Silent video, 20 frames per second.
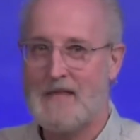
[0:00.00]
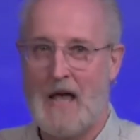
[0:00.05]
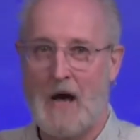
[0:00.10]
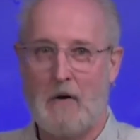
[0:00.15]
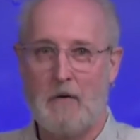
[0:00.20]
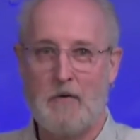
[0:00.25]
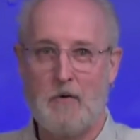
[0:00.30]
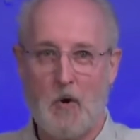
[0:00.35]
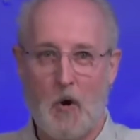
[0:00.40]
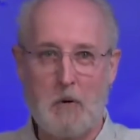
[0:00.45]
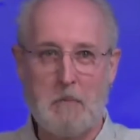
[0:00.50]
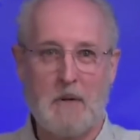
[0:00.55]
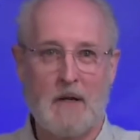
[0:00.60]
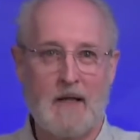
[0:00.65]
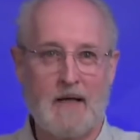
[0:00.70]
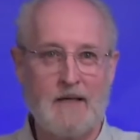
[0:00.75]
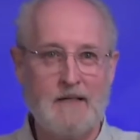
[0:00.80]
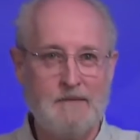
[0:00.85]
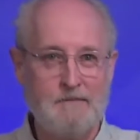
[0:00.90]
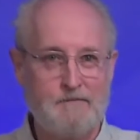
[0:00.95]
Now,
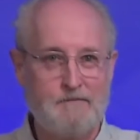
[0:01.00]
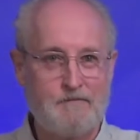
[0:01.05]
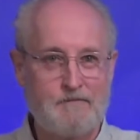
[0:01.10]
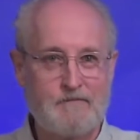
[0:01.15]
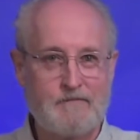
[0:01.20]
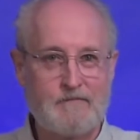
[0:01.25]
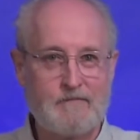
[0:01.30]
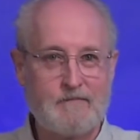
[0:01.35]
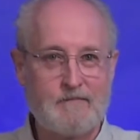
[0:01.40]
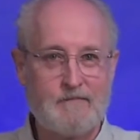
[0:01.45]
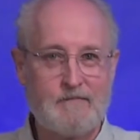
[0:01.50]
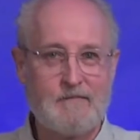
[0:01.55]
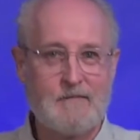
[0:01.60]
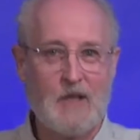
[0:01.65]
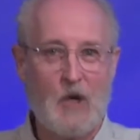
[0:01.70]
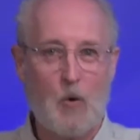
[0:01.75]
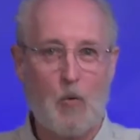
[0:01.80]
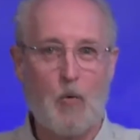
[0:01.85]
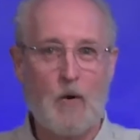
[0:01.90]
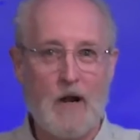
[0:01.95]
normally,
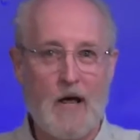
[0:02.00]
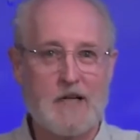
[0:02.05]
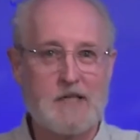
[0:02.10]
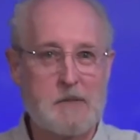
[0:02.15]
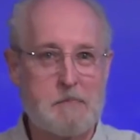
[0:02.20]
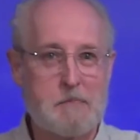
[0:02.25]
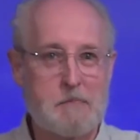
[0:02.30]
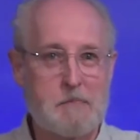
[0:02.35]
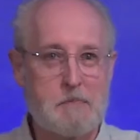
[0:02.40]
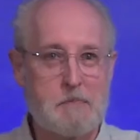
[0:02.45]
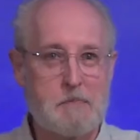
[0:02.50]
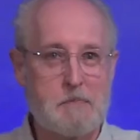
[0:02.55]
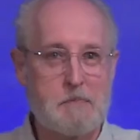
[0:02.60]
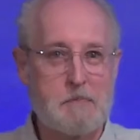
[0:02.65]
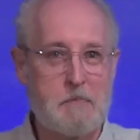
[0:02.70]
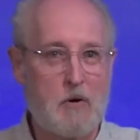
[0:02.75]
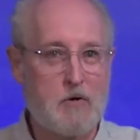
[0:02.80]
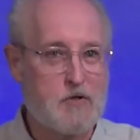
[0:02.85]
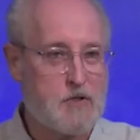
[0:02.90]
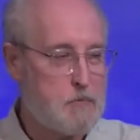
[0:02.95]
we're not supposed to
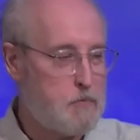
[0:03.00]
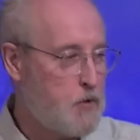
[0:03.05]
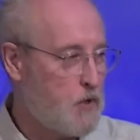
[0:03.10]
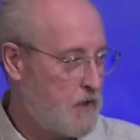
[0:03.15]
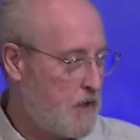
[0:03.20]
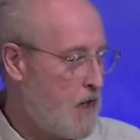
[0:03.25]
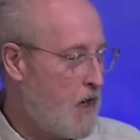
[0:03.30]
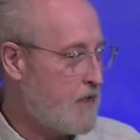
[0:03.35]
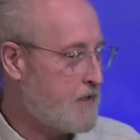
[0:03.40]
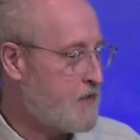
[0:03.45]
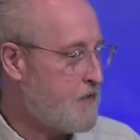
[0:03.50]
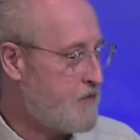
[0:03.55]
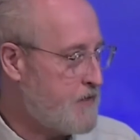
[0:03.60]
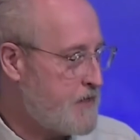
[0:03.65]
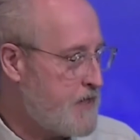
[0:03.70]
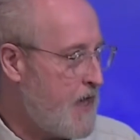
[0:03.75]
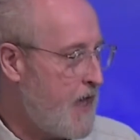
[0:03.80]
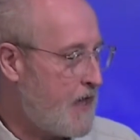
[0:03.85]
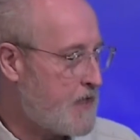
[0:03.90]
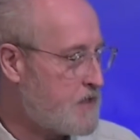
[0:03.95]
put God to the test.
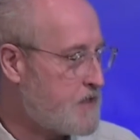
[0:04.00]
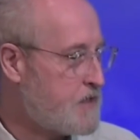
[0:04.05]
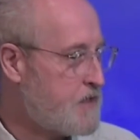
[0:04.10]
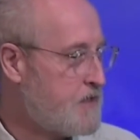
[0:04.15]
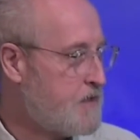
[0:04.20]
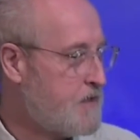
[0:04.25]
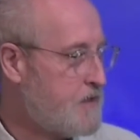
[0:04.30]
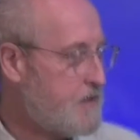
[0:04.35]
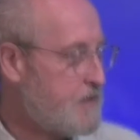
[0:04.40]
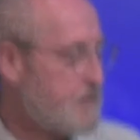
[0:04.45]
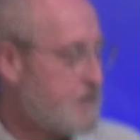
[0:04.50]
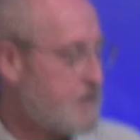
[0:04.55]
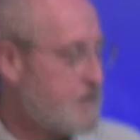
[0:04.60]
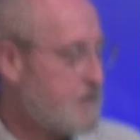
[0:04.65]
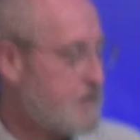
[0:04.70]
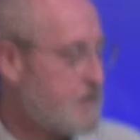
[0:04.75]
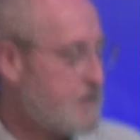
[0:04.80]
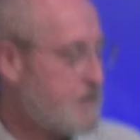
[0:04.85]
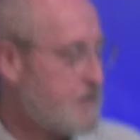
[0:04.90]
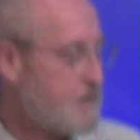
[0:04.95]
The Bible
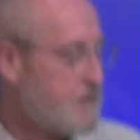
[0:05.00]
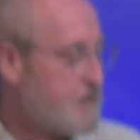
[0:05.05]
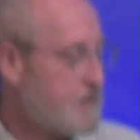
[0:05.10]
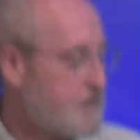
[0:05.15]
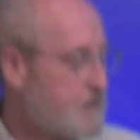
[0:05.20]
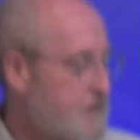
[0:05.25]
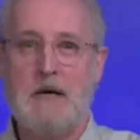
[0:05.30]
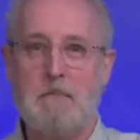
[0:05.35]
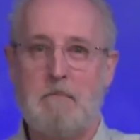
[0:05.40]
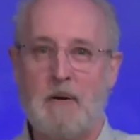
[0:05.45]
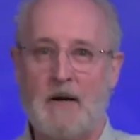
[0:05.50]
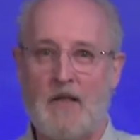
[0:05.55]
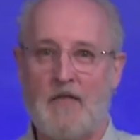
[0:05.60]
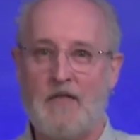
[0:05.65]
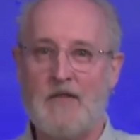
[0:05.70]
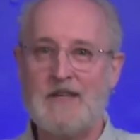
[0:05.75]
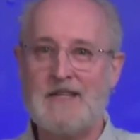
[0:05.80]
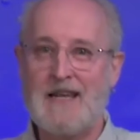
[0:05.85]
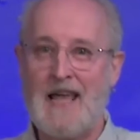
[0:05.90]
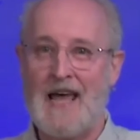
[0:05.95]
tells us that too.
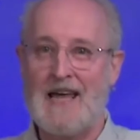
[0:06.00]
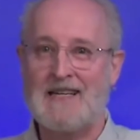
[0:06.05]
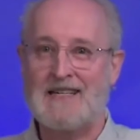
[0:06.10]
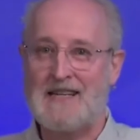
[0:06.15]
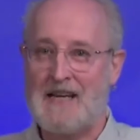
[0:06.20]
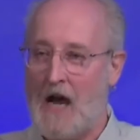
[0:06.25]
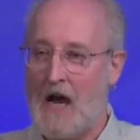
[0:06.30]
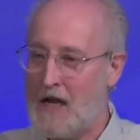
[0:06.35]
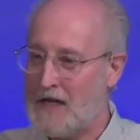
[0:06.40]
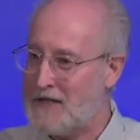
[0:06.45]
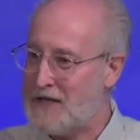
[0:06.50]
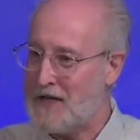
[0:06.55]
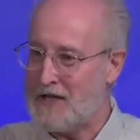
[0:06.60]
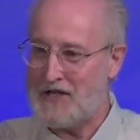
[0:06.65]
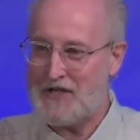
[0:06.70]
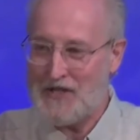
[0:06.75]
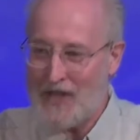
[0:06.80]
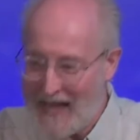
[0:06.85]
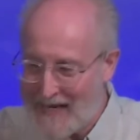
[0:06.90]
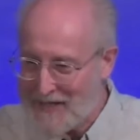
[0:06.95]
But in this case,
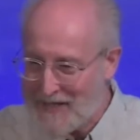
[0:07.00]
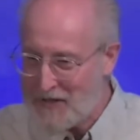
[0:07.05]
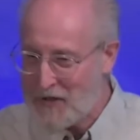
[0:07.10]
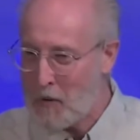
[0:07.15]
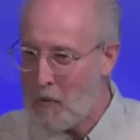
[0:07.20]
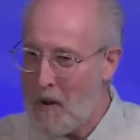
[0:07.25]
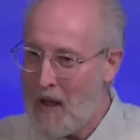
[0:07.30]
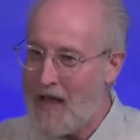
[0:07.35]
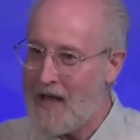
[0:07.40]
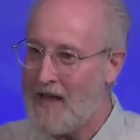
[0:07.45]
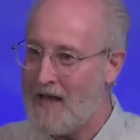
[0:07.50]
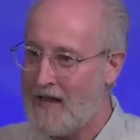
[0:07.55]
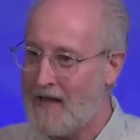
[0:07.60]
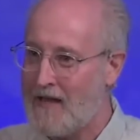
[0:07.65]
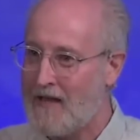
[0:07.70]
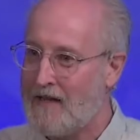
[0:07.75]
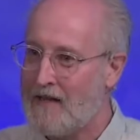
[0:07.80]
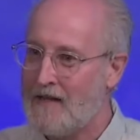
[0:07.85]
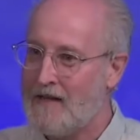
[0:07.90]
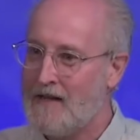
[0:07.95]
God says, test
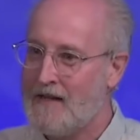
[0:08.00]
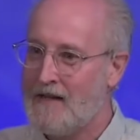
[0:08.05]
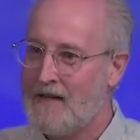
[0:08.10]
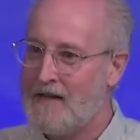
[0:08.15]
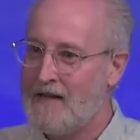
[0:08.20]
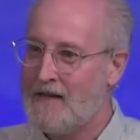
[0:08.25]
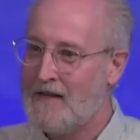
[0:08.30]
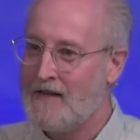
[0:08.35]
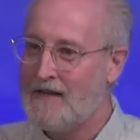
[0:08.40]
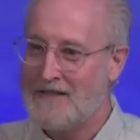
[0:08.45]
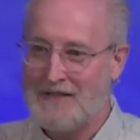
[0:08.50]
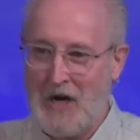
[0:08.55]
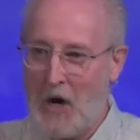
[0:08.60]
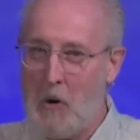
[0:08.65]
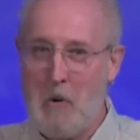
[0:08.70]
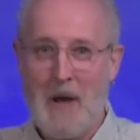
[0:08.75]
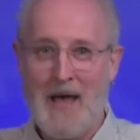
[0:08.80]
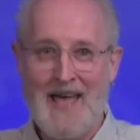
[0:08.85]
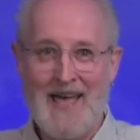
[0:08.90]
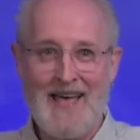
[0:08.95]
away.
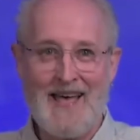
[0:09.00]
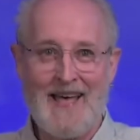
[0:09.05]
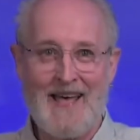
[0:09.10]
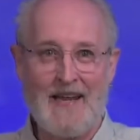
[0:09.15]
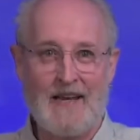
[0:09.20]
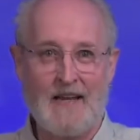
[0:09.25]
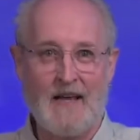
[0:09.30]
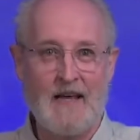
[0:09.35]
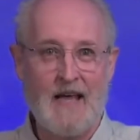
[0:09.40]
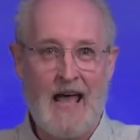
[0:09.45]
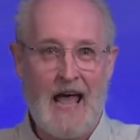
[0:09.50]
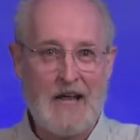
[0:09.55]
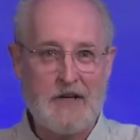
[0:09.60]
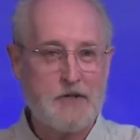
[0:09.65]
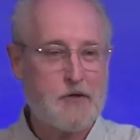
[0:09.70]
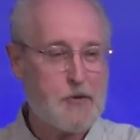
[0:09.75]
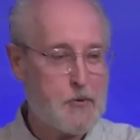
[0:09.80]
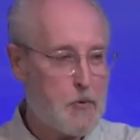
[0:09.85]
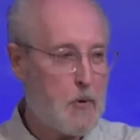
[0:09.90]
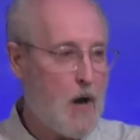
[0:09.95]
Go ahead
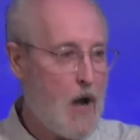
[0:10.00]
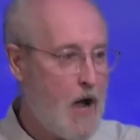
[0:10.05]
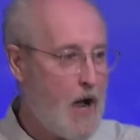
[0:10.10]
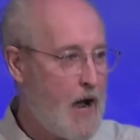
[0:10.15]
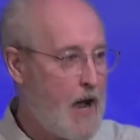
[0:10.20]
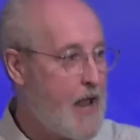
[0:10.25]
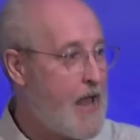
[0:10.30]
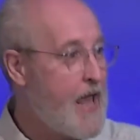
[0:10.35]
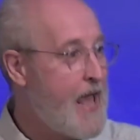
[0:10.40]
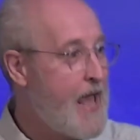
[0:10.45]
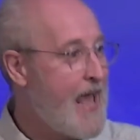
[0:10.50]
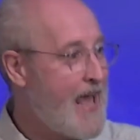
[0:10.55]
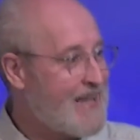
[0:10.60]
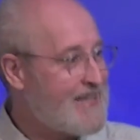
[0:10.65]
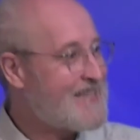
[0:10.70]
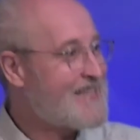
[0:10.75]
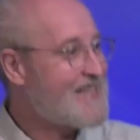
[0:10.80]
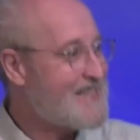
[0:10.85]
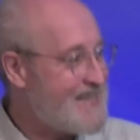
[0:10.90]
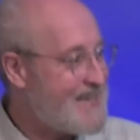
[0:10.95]
and try
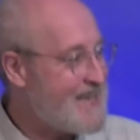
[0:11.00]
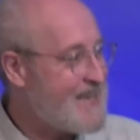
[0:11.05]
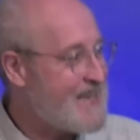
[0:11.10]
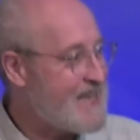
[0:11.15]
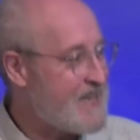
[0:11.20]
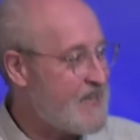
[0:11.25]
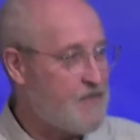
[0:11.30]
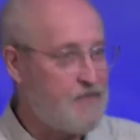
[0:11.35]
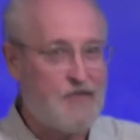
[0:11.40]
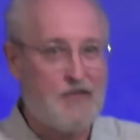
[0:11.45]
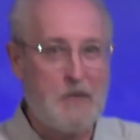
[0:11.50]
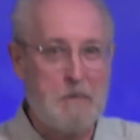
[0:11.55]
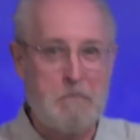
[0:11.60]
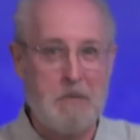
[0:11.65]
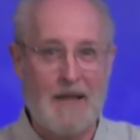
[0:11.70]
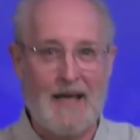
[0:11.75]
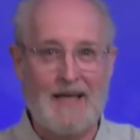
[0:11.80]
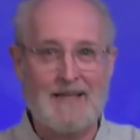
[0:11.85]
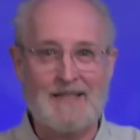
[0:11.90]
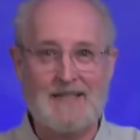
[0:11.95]
and see if the
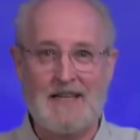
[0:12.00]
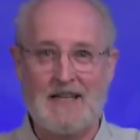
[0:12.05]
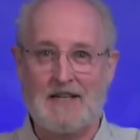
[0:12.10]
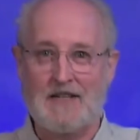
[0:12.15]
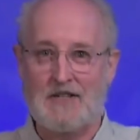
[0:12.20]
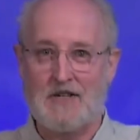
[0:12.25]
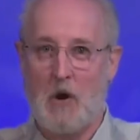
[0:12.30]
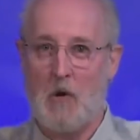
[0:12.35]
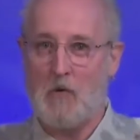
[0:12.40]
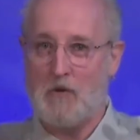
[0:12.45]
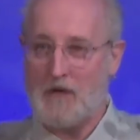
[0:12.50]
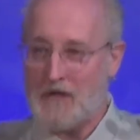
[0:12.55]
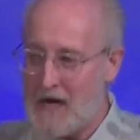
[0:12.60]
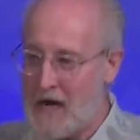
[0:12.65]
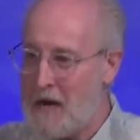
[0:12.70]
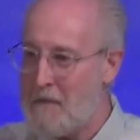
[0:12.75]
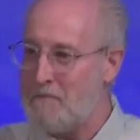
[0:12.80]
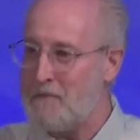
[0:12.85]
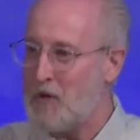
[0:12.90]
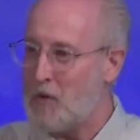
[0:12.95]
blessings don't
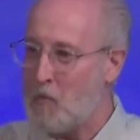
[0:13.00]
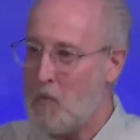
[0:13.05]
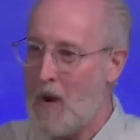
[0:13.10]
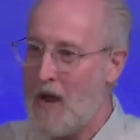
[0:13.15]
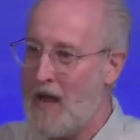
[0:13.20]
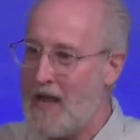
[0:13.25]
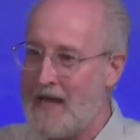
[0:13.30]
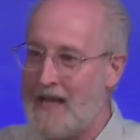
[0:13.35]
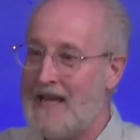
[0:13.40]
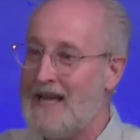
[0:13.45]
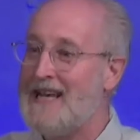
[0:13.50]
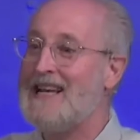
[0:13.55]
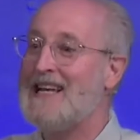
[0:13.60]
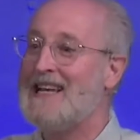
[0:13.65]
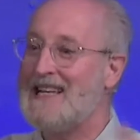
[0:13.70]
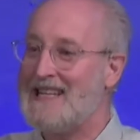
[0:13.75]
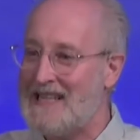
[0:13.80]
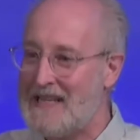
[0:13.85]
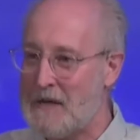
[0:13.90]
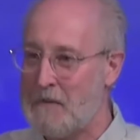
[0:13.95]
come your way
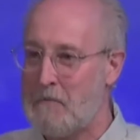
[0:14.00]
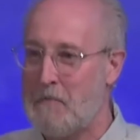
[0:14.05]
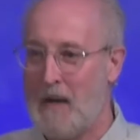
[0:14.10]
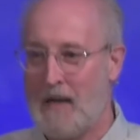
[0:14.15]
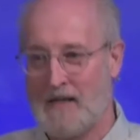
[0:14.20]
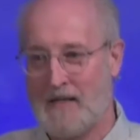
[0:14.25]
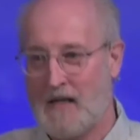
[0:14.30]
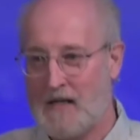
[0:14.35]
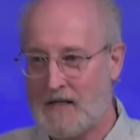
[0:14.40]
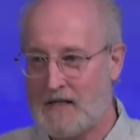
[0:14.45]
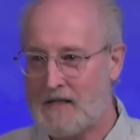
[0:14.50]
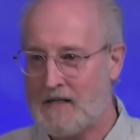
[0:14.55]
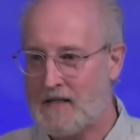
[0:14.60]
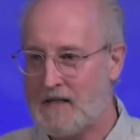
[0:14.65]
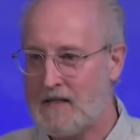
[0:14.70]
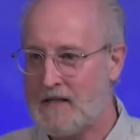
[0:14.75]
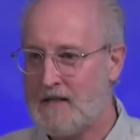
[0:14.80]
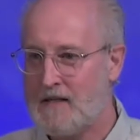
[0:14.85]
in abundance.